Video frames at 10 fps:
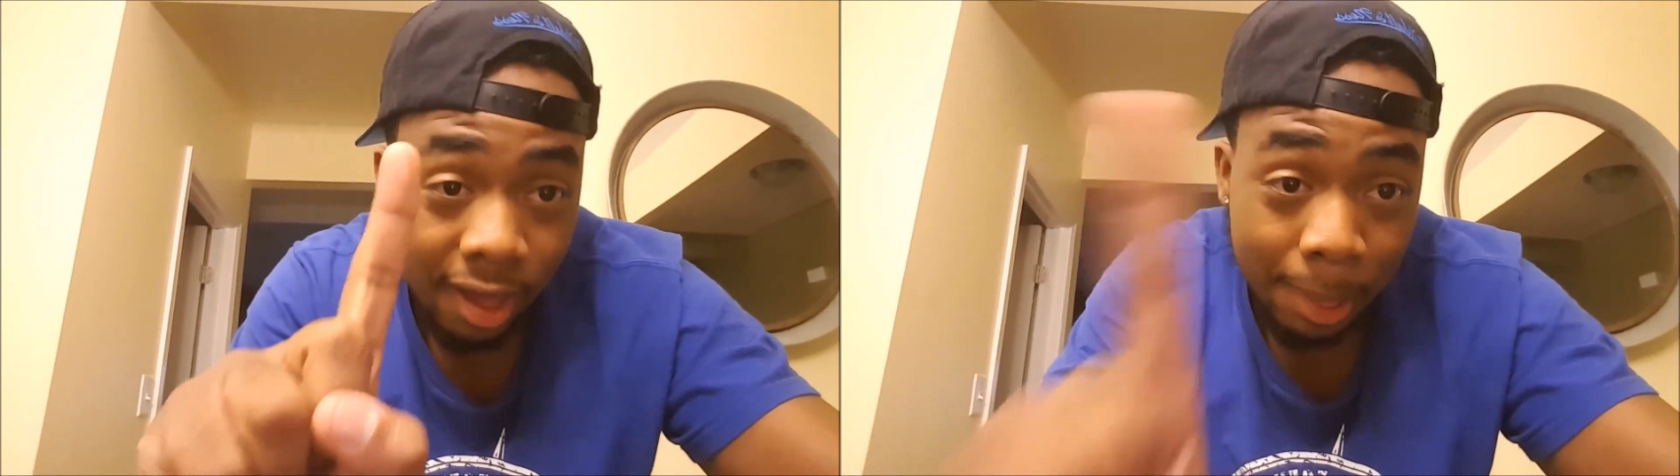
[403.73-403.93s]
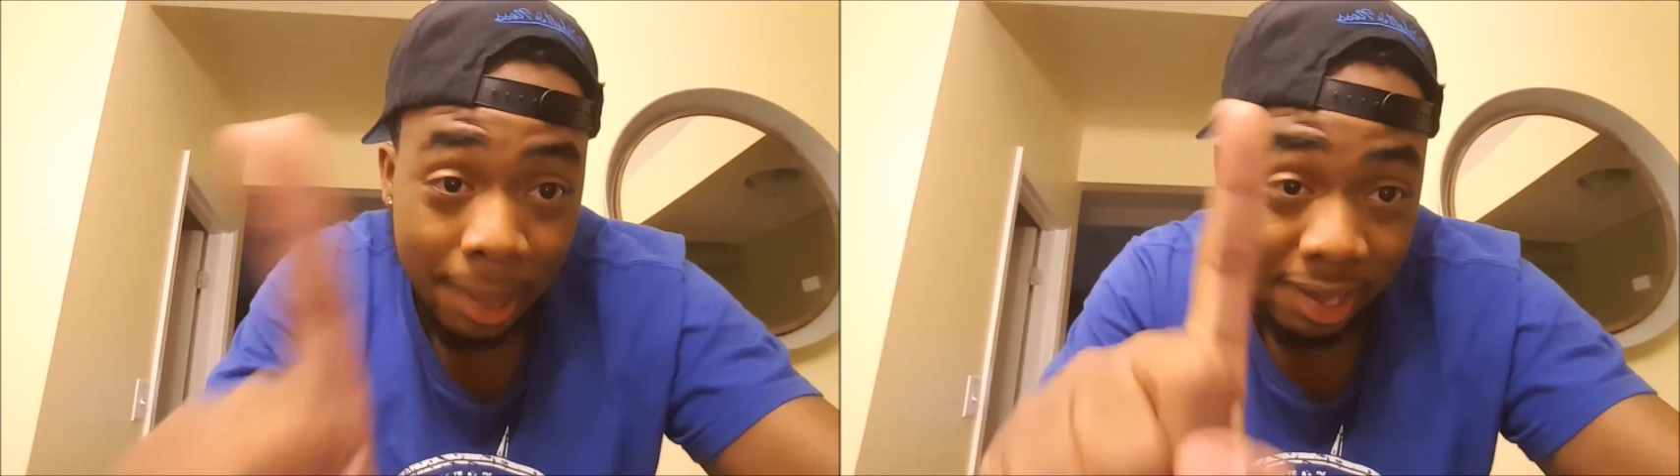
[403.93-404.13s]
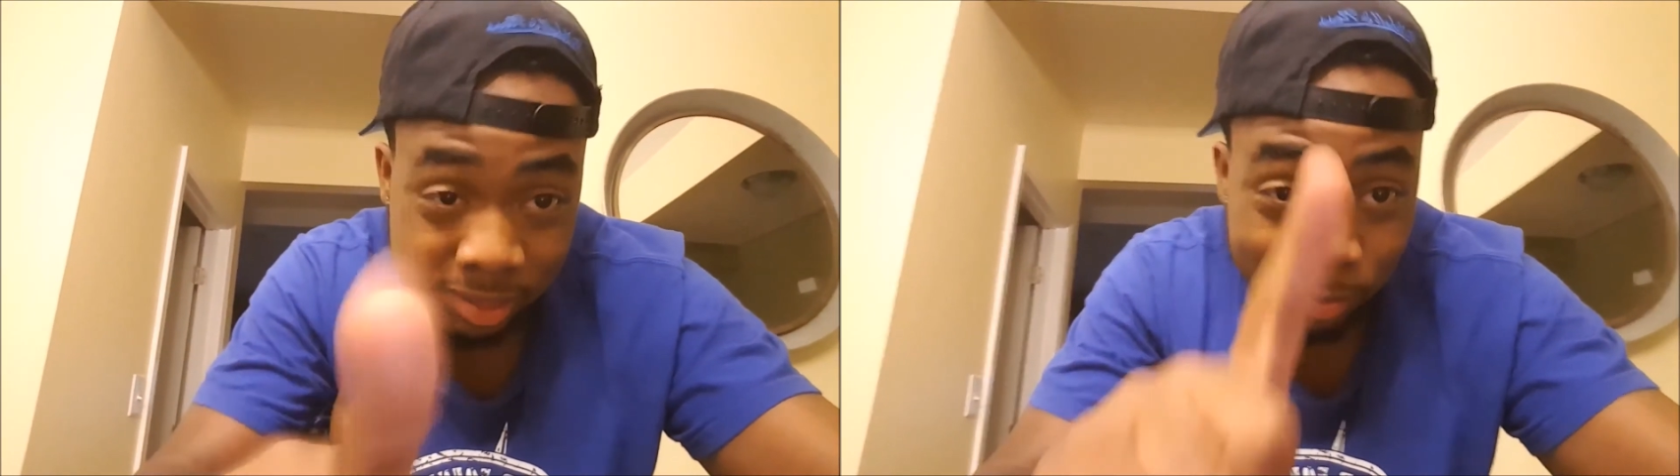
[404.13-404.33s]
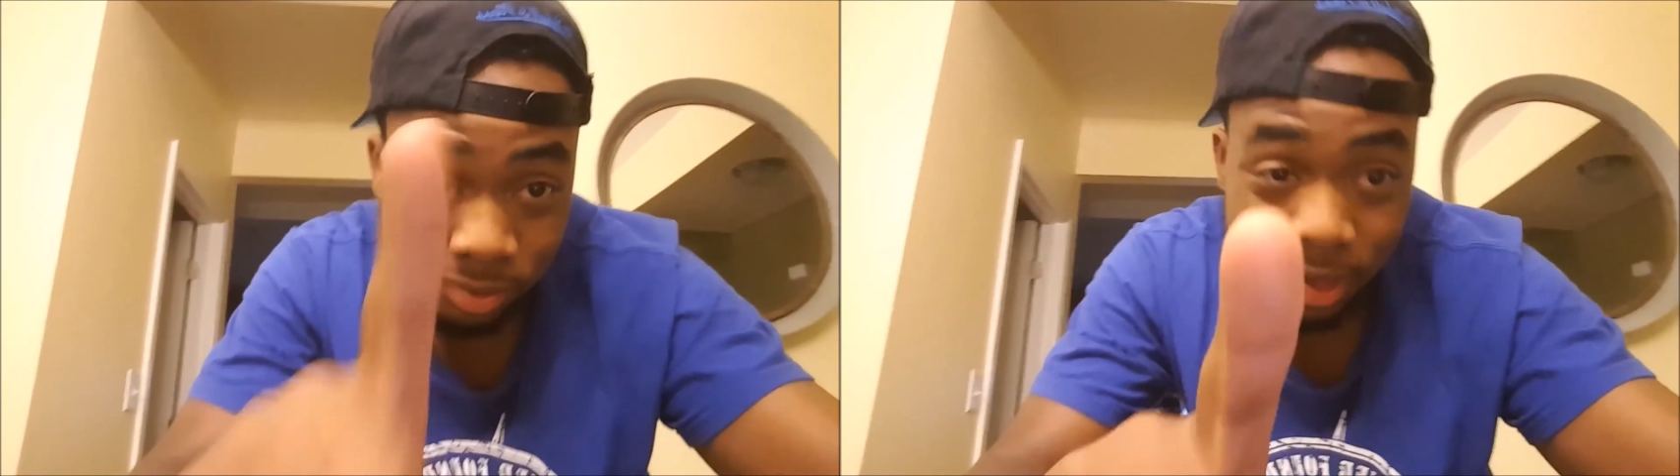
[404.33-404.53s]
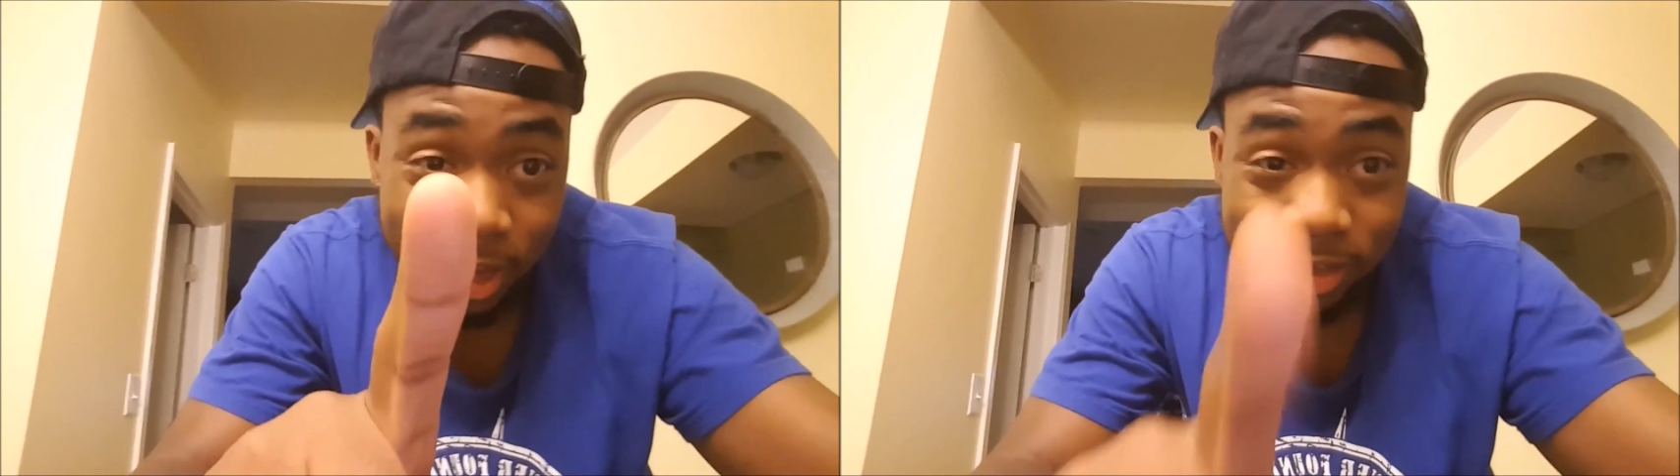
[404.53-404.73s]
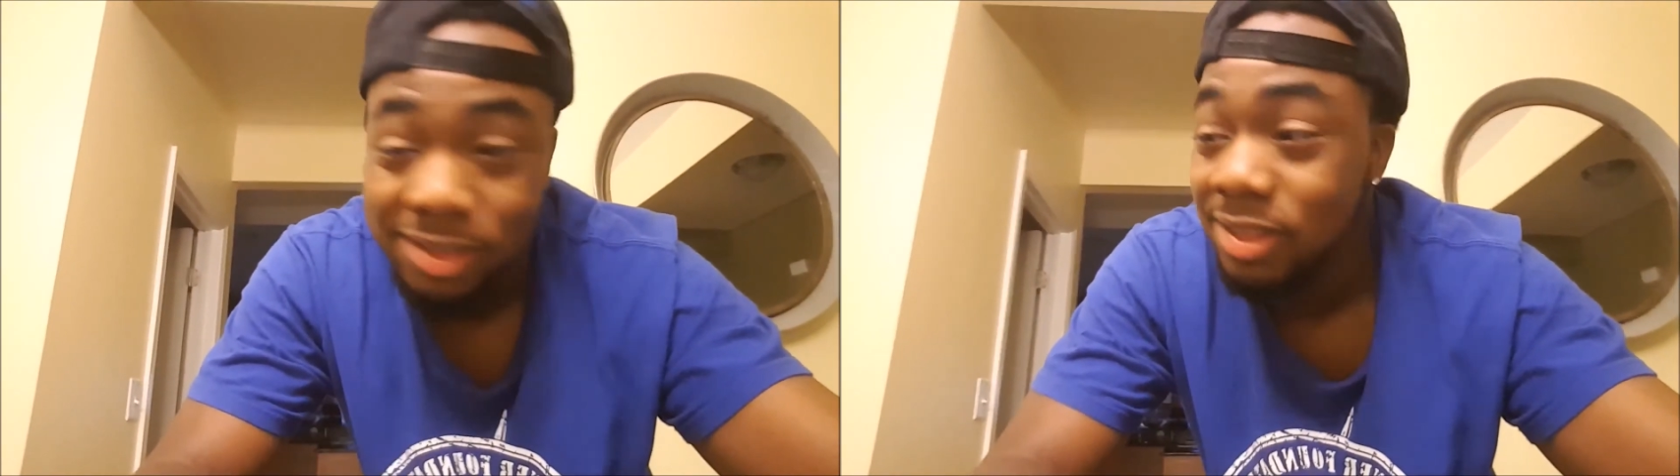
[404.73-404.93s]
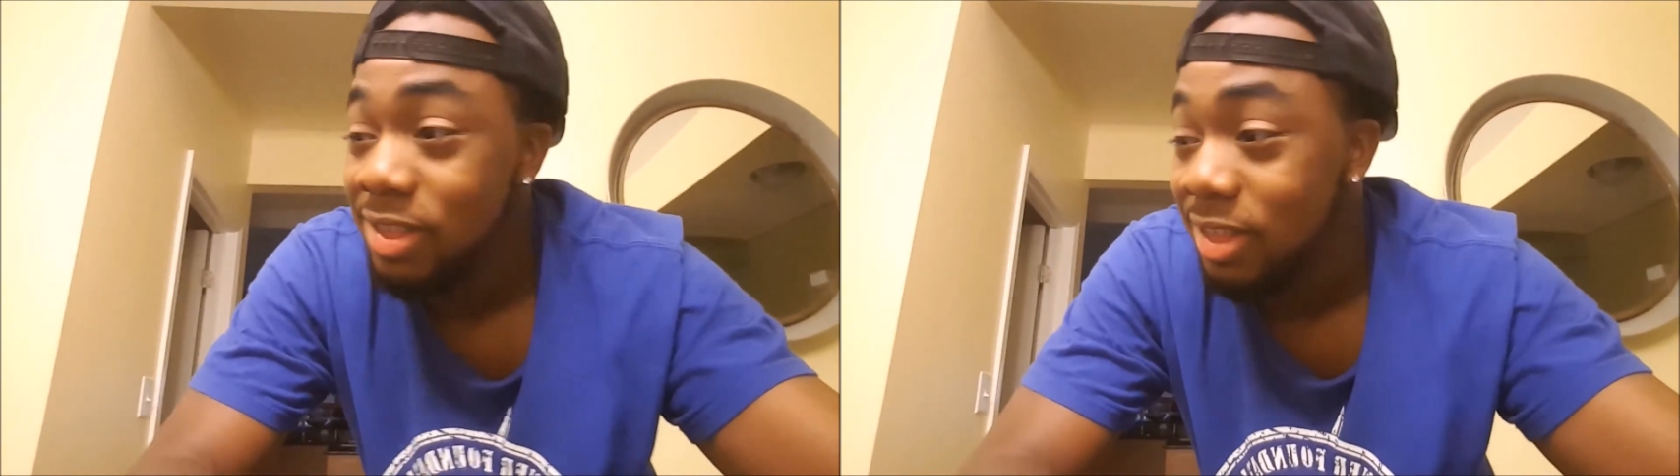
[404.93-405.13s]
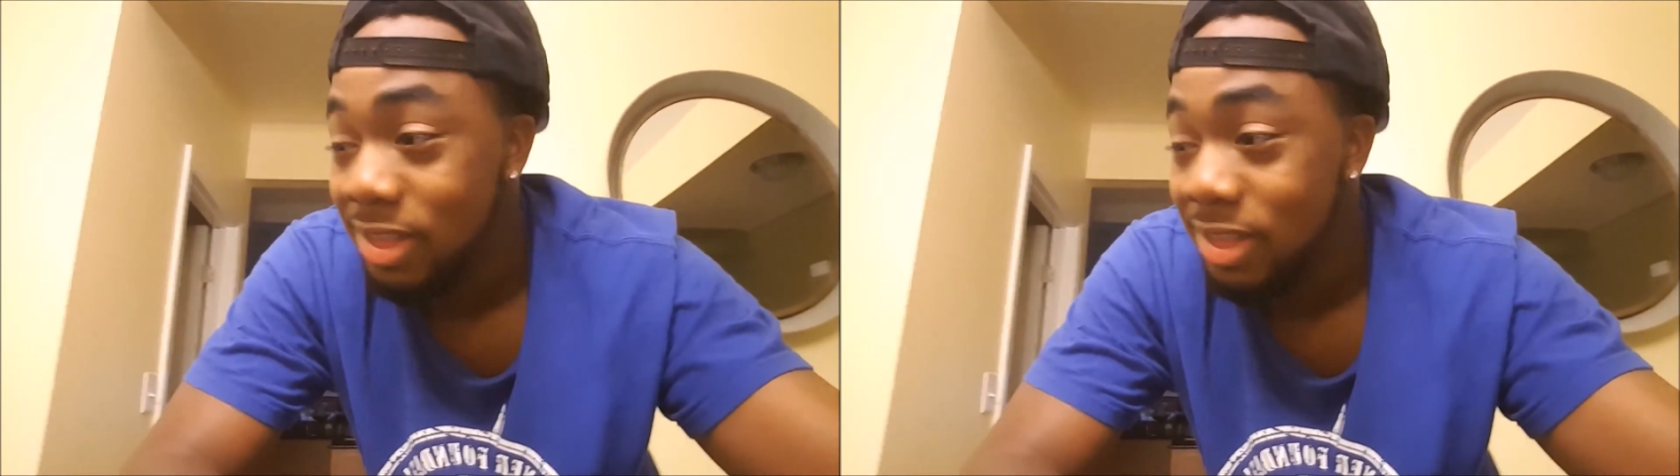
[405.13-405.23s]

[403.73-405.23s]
I like those guys.